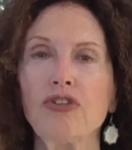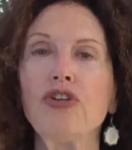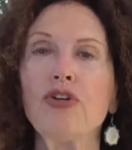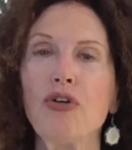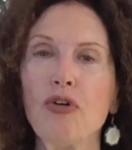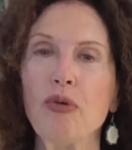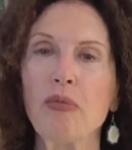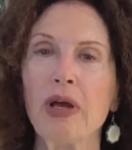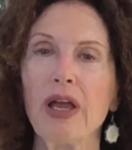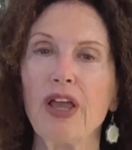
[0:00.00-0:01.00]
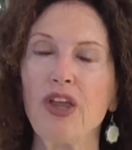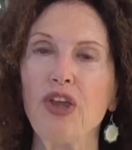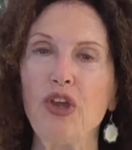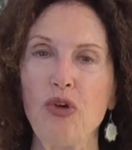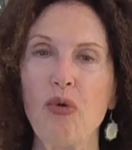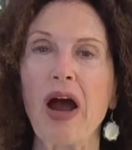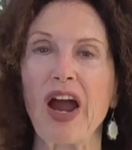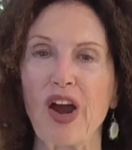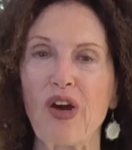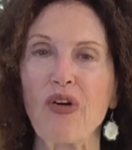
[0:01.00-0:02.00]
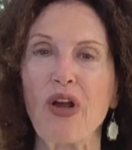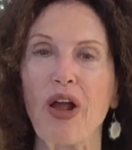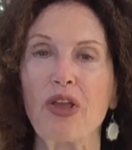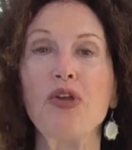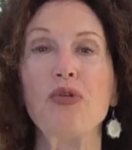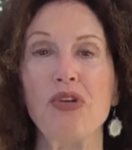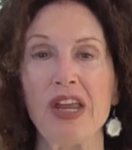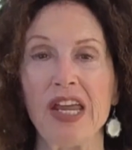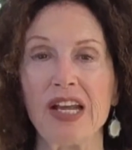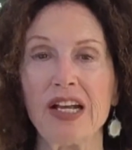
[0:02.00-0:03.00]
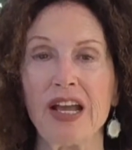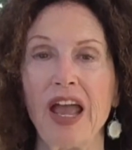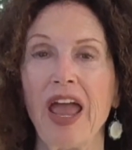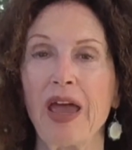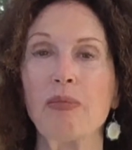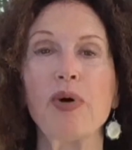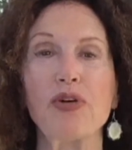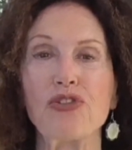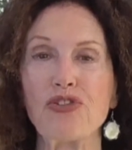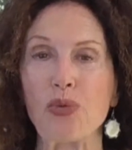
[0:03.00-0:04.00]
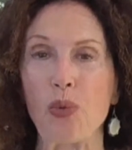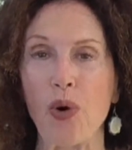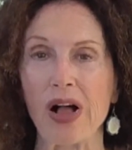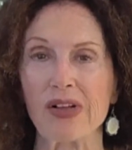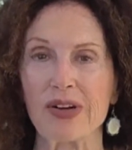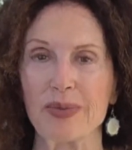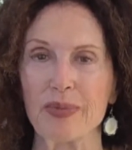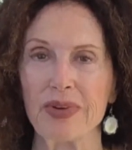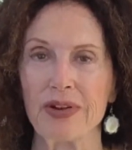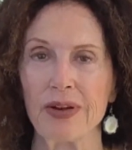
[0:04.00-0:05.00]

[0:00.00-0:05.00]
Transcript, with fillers: to whom you are unique and most welcome.